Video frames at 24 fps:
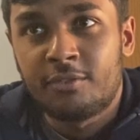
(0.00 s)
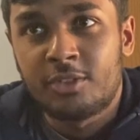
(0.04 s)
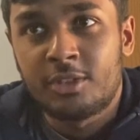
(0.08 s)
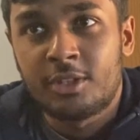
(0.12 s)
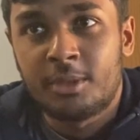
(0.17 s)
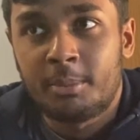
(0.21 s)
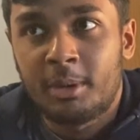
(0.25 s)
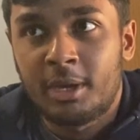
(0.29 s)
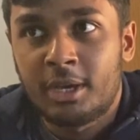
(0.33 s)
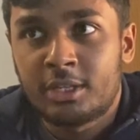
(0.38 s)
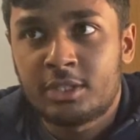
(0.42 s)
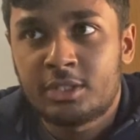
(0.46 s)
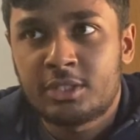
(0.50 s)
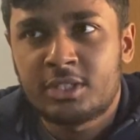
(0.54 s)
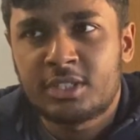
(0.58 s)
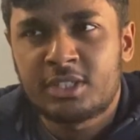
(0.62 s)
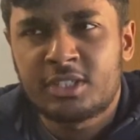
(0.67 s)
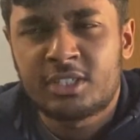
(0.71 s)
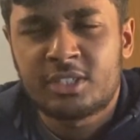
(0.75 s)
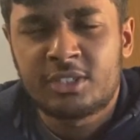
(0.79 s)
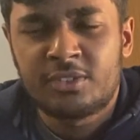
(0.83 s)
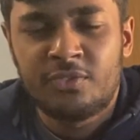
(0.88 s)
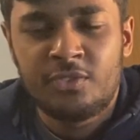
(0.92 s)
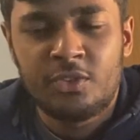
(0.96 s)
in the
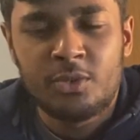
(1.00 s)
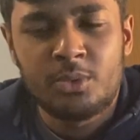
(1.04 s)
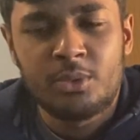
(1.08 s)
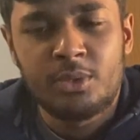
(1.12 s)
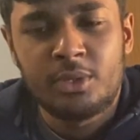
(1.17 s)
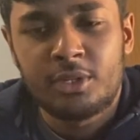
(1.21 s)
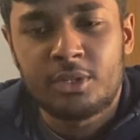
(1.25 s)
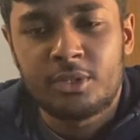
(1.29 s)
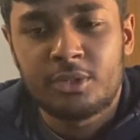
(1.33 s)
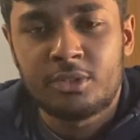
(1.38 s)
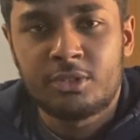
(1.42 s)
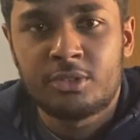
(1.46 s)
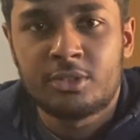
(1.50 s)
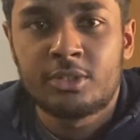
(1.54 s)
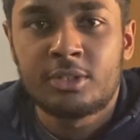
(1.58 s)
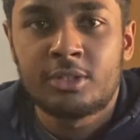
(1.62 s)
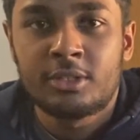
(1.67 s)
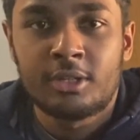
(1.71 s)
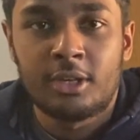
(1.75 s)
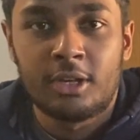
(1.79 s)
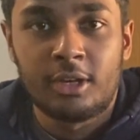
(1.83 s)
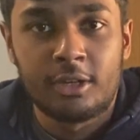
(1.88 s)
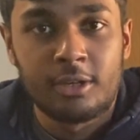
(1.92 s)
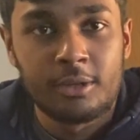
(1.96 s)
past few years.
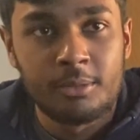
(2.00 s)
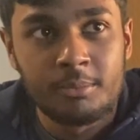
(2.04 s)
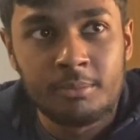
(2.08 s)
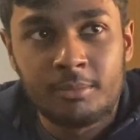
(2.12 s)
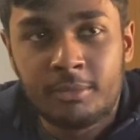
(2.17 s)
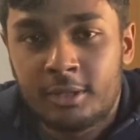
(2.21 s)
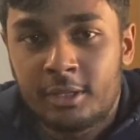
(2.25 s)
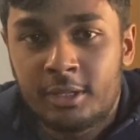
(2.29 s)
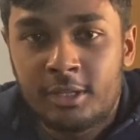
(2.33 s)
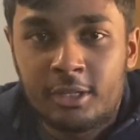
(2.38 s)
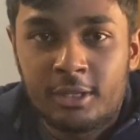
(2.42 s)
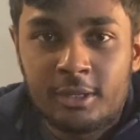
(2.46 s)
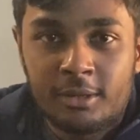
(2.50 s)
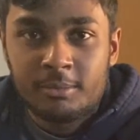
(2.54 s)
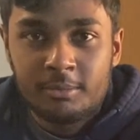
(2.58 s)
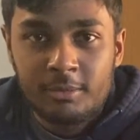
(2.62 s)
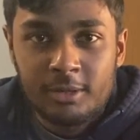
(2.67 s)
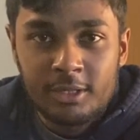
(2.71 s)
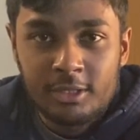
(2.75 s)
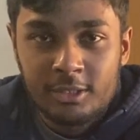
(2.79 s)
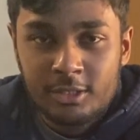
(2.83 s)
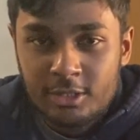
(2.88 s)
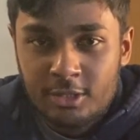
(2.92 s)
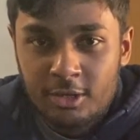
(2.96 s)
Um, and
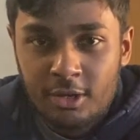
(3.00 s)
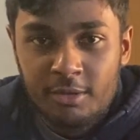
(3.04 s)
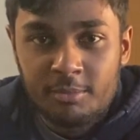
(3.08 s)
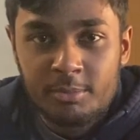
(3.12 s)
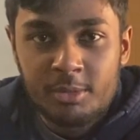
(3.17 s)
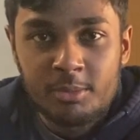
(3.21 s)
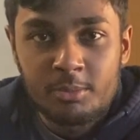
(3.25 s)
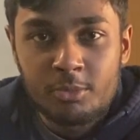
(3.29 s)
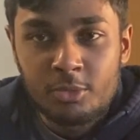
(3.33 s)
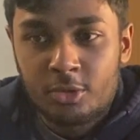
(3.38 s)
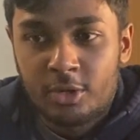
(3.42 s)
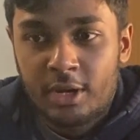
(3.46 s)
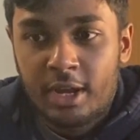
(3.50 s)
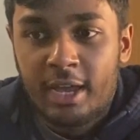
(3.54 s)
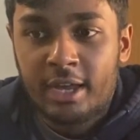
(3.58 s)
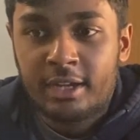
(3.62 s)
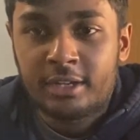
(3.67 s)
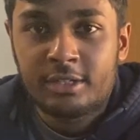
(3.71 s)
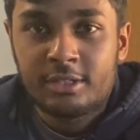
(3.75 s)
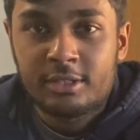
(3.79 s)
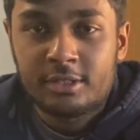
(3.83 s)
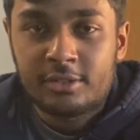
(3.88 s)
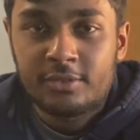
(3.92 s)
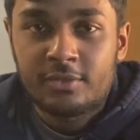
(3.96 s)
you know, I've been more
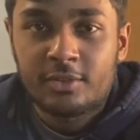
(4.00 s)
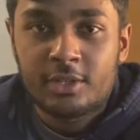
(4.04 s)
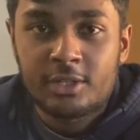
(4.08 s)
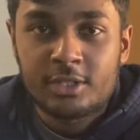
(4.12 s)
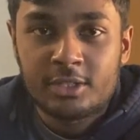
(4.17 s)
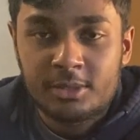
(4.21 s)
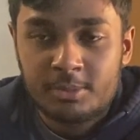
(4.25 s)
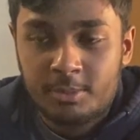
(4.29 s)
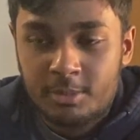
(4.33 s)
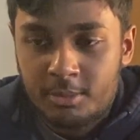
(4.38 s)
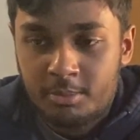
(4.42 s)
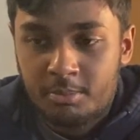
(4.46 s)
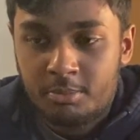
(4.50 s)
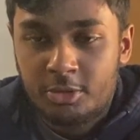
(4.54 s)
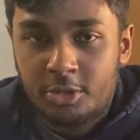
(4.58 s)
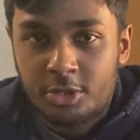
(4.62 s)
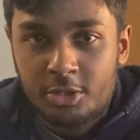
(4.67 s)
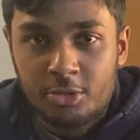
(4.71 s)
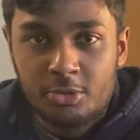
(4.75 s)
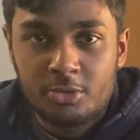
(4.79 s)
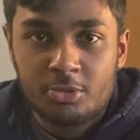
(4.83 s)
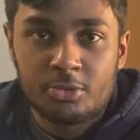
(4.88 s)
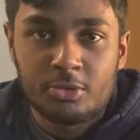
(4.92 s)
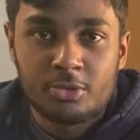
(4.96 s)
active and it's been pretty
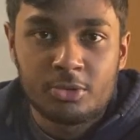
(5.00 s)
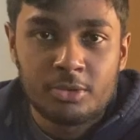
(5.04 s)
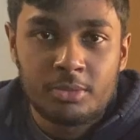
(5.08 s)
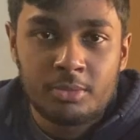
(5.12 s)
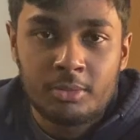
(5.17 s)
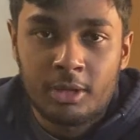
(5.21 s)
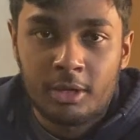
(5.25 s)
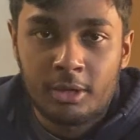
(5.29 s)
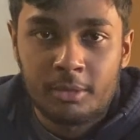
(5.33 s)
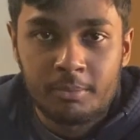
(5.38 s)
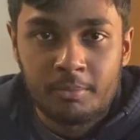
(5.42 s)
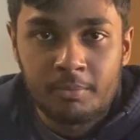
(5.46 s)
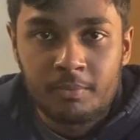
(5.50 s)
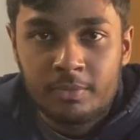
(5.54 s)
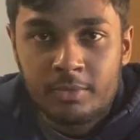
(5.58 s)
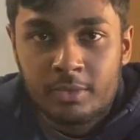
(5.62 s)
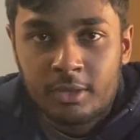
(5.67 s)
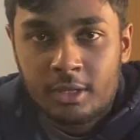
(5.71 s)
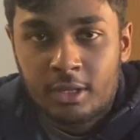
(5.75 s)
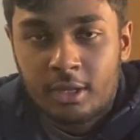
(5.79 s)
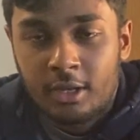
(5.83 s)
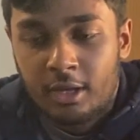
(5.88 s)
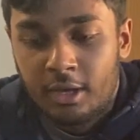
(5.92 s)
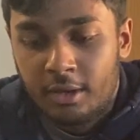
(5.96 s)
cool. Um,
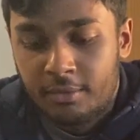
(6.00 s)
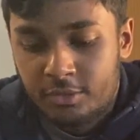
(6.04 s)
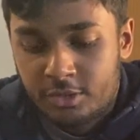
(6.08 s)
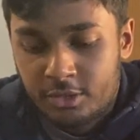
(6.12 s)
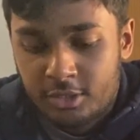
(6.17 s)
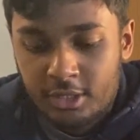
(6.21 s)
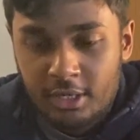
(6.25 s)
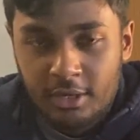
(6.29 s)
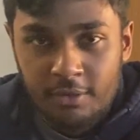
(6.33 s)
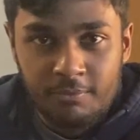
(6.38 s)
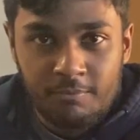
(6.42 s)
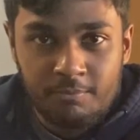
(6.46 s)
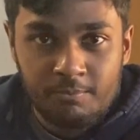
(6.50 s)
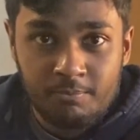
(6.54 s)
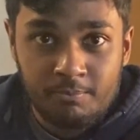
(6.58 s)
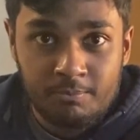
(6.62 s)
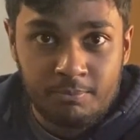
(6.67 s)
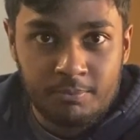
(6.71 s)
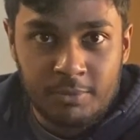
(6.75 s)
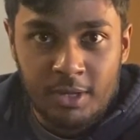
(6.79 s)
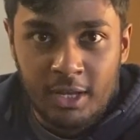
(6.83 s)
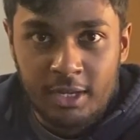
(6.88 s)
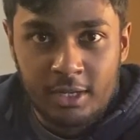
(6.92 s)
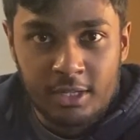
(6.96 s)
obviously, I've
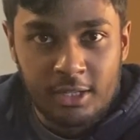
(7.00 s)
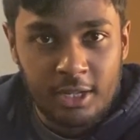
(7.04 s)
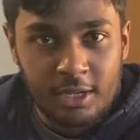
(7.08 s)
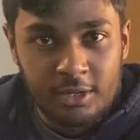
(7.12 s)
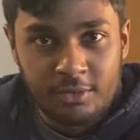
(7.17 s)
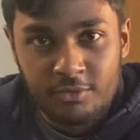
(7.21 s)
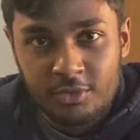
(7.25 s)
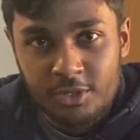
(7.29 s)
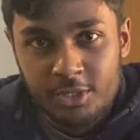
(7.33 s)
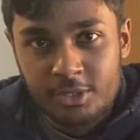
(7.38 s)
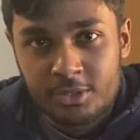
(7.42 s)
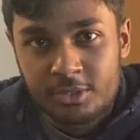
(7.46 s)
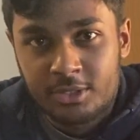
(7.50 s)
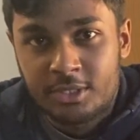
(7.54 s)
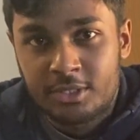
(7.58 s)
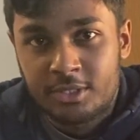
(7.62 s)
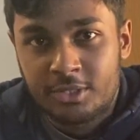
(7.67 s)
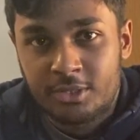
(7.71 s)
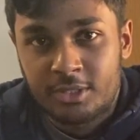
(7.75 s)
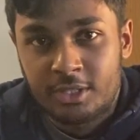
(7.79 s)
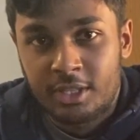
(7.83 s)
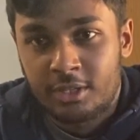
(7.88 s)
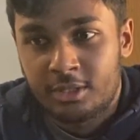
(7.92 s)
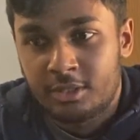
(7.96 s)
had a lot of videos this
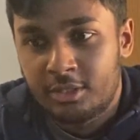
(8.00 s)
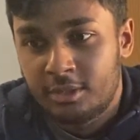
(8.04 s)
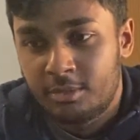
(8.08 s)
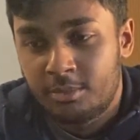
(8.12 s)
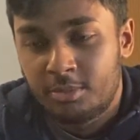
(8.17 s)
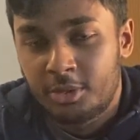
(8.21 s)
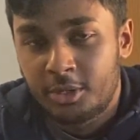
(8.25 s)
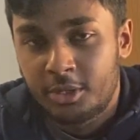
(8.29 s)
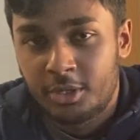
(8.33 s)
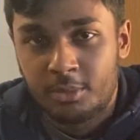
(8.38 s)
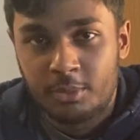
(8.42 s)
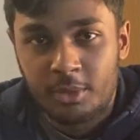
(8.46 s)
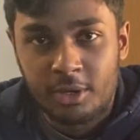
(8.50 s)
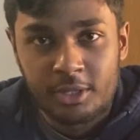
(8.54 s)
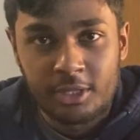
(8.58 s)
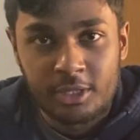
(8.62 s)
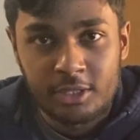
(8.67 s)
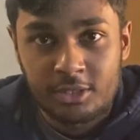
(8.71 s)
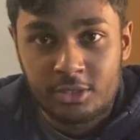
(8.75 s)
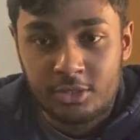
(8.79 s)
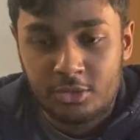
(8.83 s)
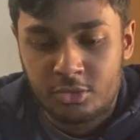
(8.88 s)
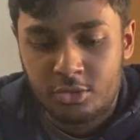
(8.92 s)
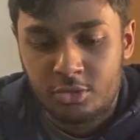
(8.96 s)
year that did pretty well, like
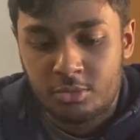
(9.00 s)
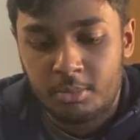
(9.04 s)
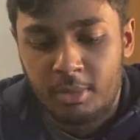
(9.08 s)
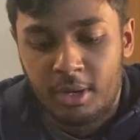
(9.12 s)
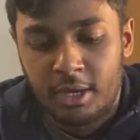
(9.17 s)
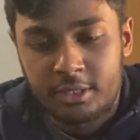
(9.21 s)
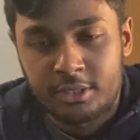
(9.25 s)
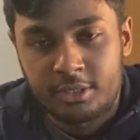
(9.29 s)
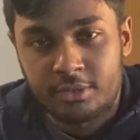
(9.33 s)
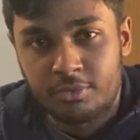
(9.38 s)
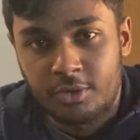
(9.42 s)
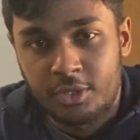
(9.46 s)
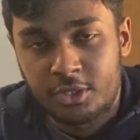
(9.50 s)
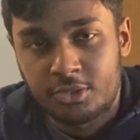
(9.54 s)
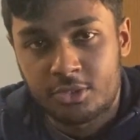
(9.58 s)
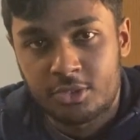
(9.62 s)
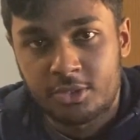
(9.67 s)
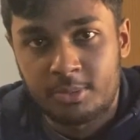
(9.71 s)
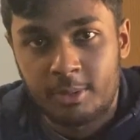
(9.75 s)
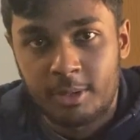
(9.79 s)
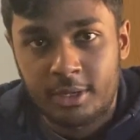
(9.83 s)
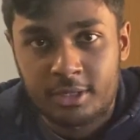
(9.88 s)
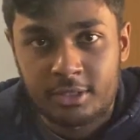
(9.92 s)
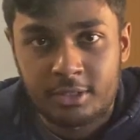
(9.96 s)
the YouTube boxing
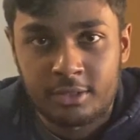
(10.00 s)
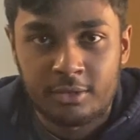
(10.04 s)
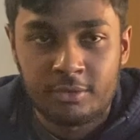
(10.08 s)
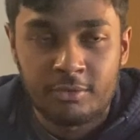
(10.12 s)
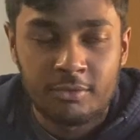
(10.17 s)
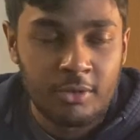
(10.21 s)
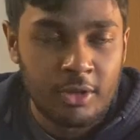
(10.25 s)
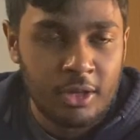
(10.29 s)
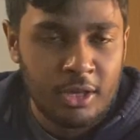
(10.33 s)
retrospective,